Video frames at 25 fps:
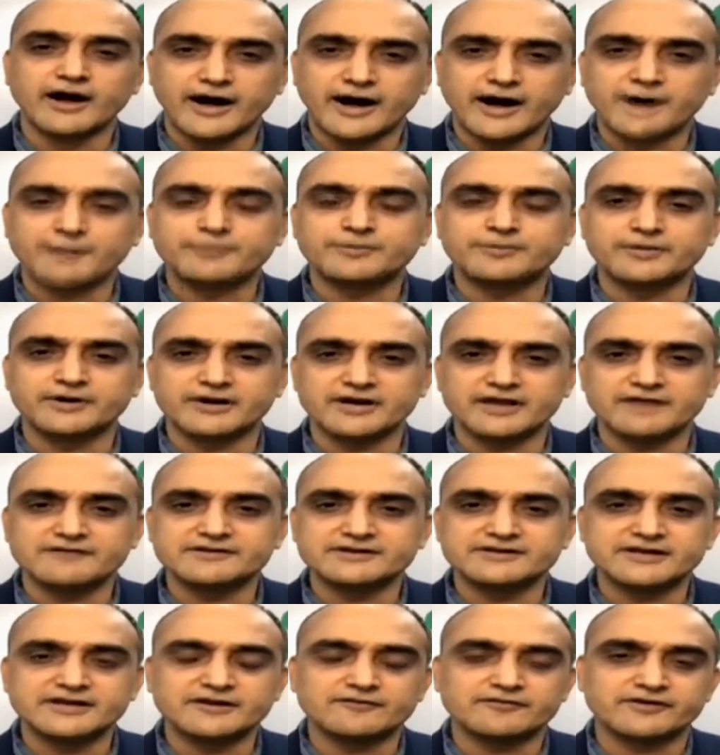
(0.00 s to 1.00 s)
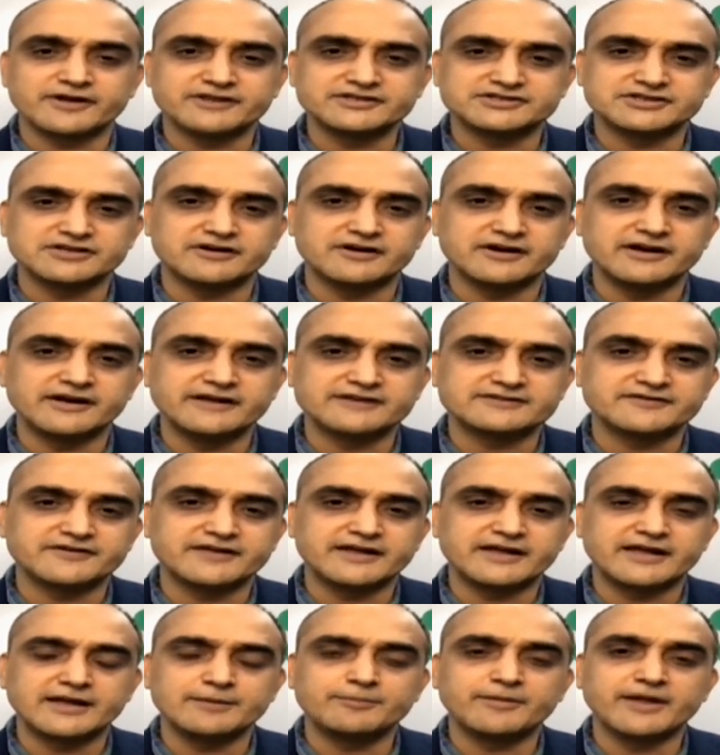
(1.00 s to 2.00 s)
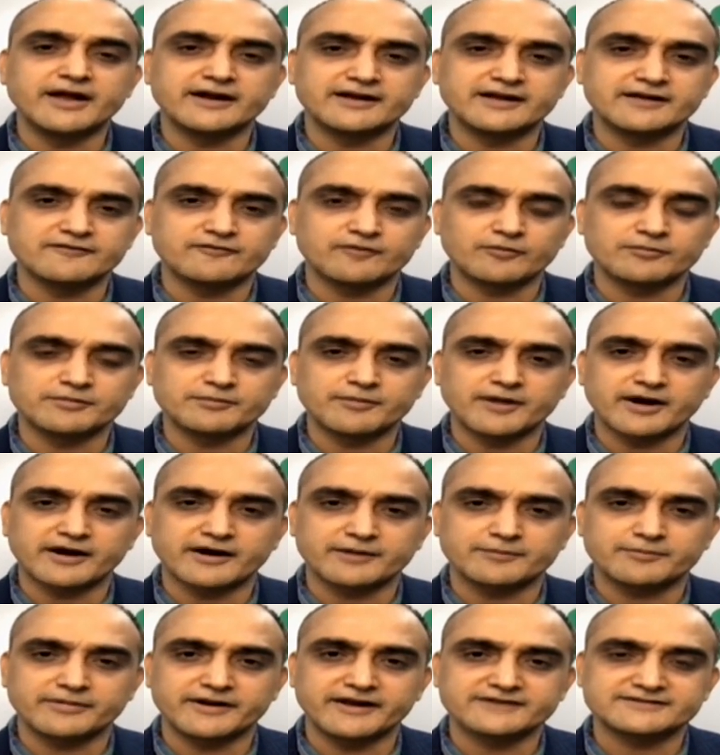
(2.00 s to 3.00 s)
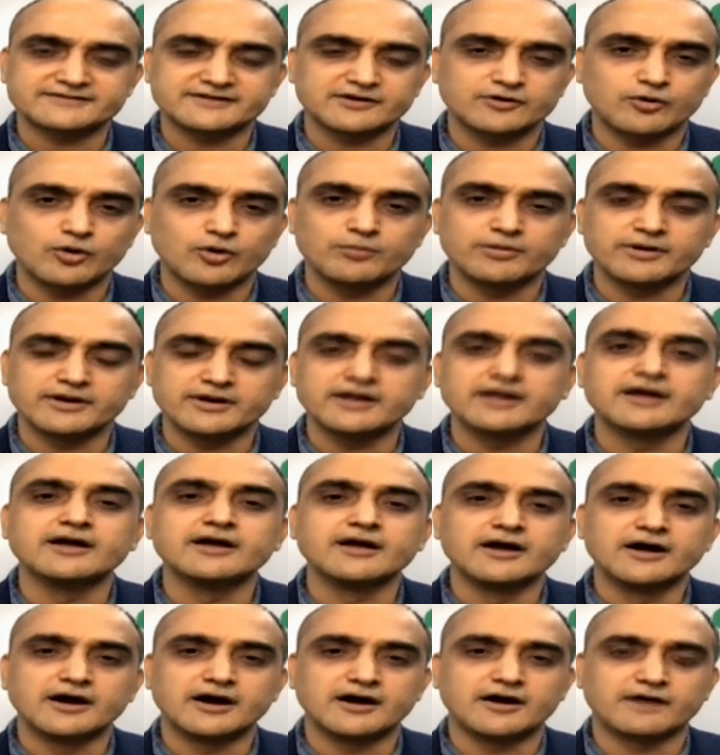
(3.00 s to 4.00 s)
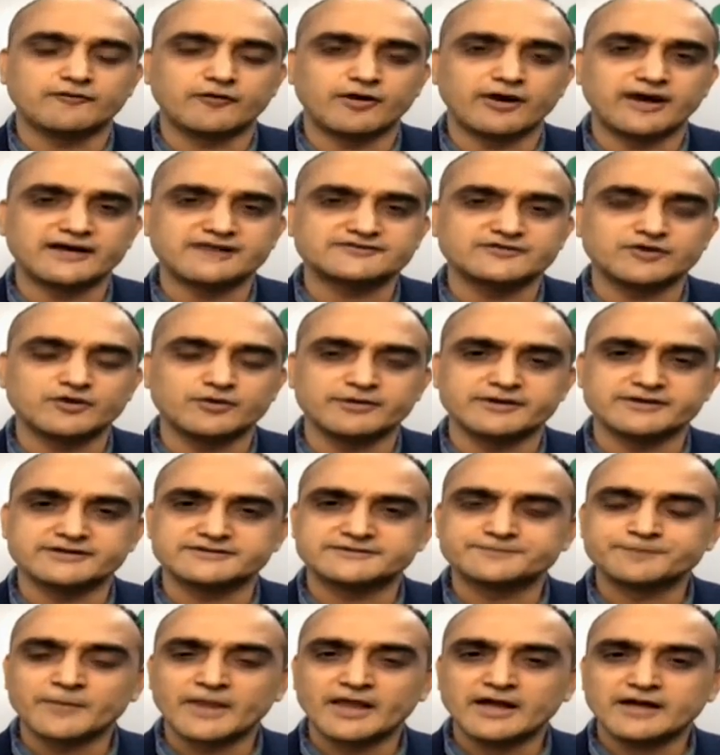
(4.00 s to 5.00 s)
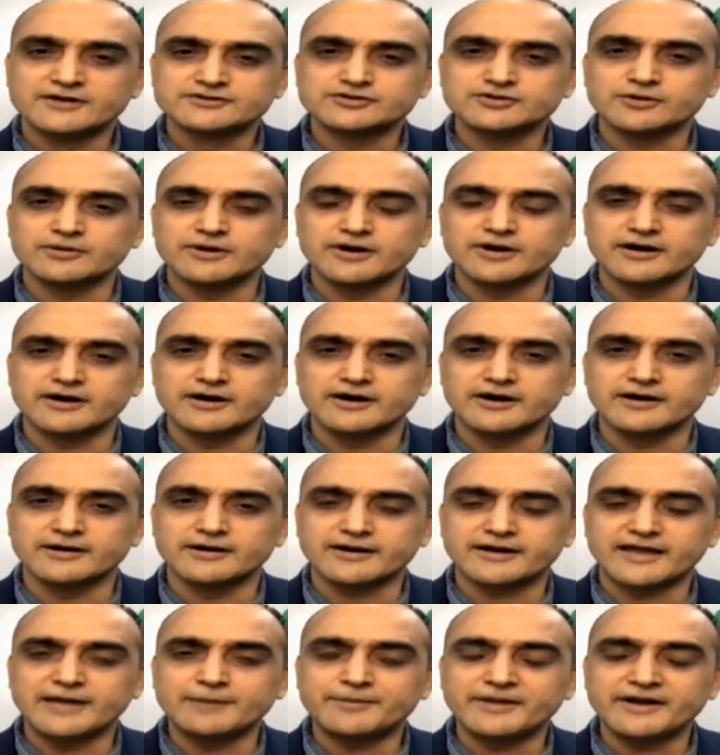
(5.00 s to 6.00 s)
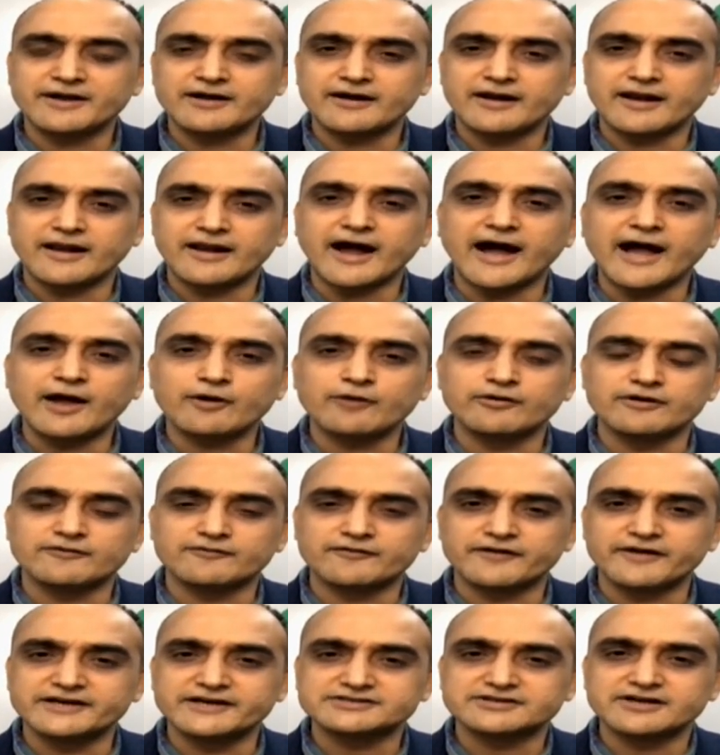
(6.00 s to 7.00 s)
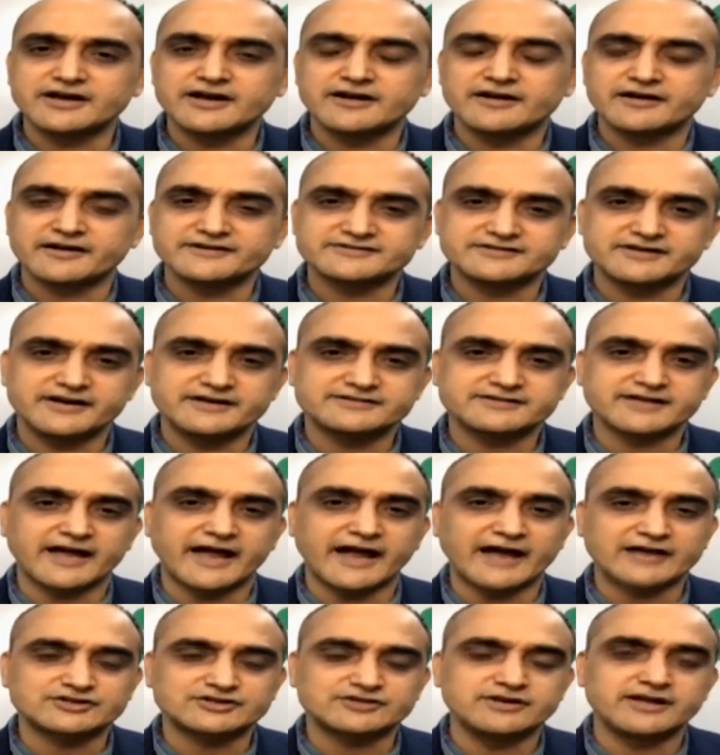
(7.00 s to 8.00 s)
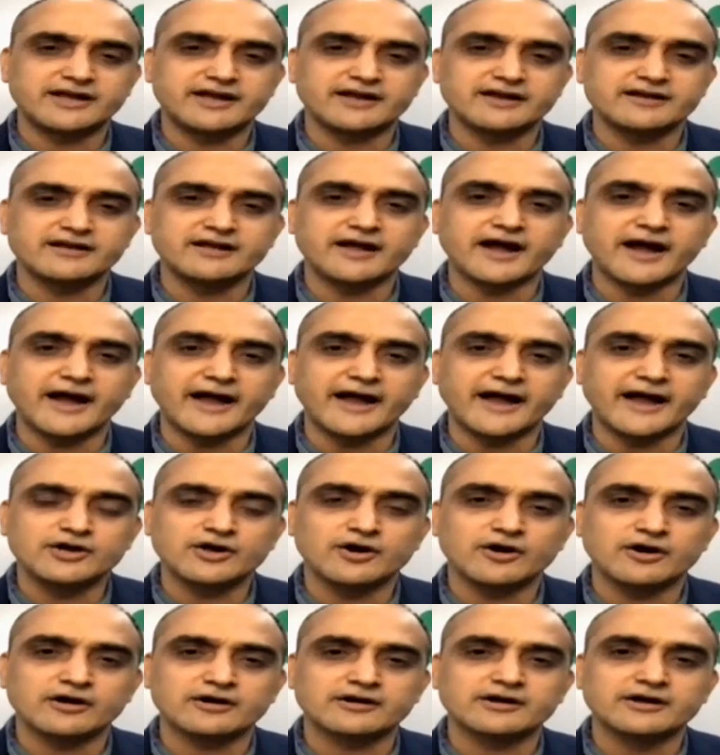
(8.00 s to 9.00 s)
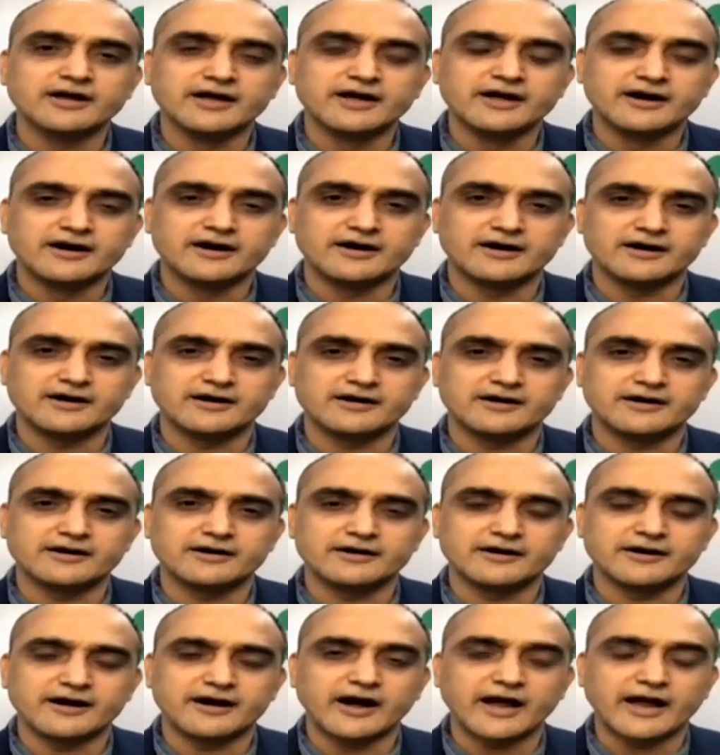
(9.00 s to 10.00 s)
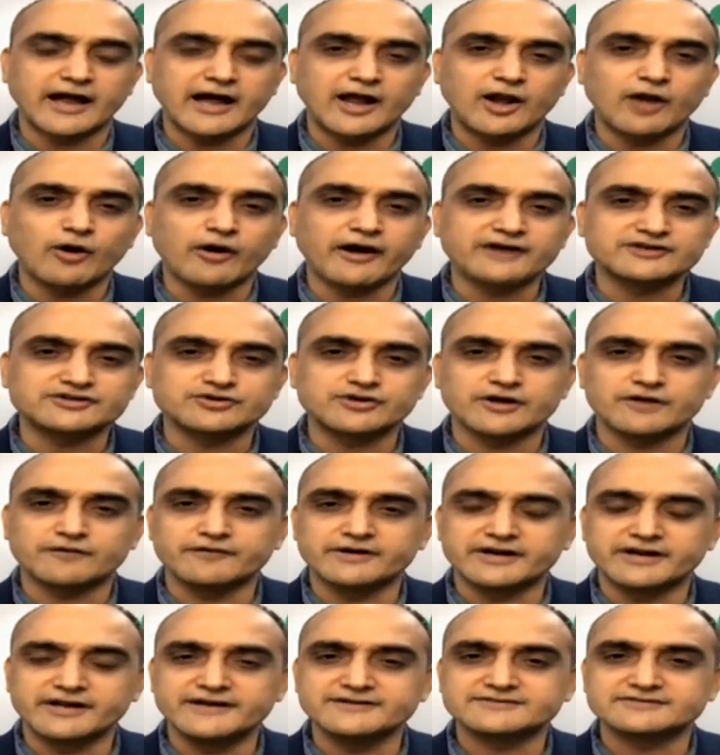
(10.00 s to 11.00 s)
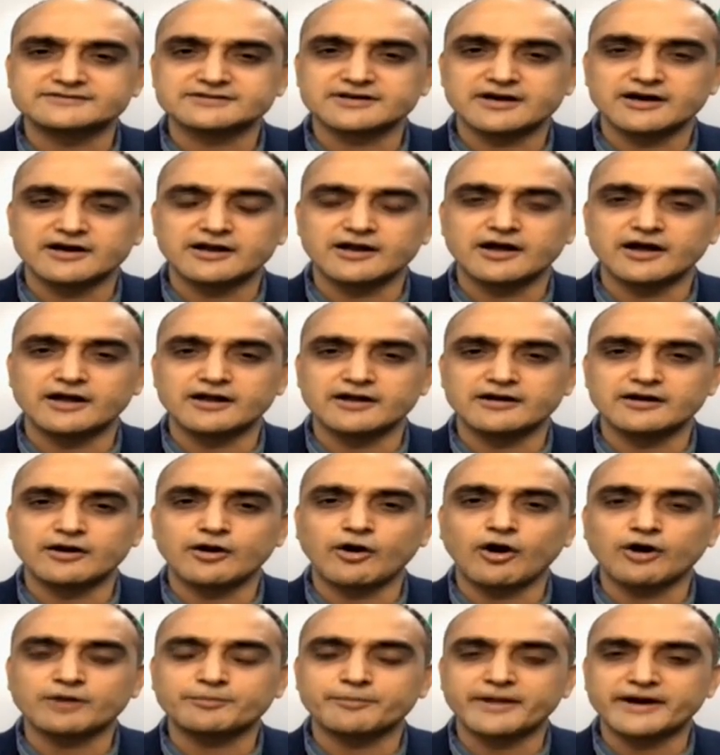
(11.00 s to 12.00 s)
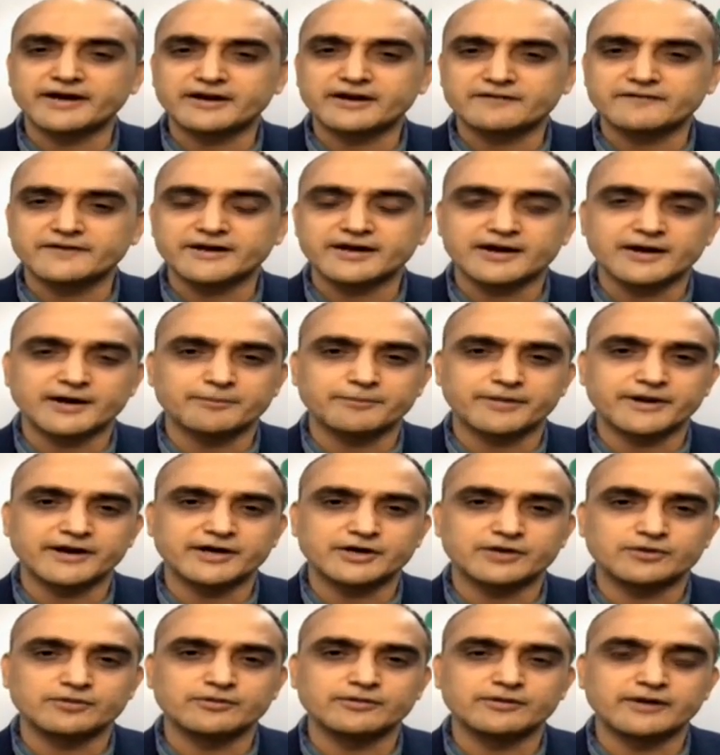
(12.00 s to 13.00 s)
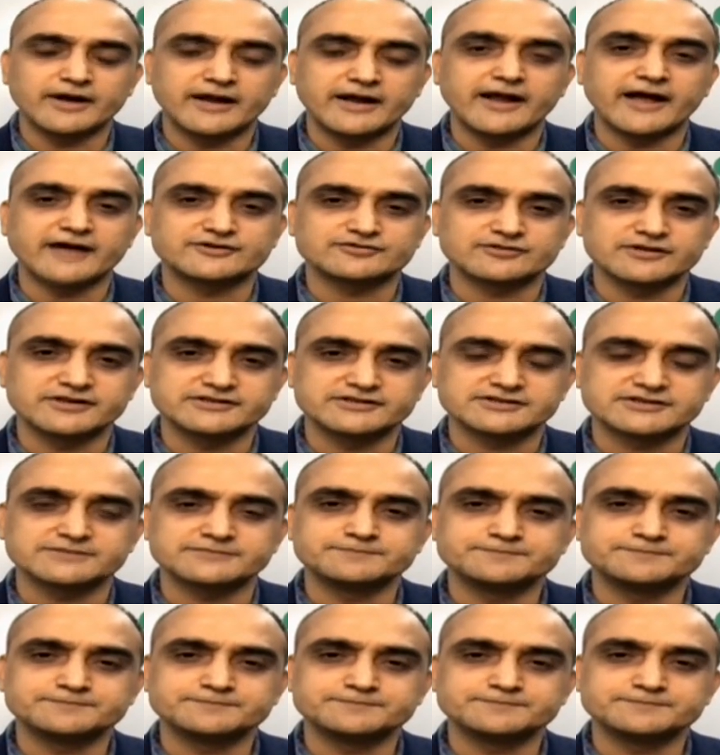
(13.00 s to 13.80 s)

up uh, given the inflation readings we keep getting from the marketplace and globally uh, for last few months so uh, keeping an eye on inflation and interest rates actually can guide your uh, uh, allocation equities in a lot better way compared to in isolation.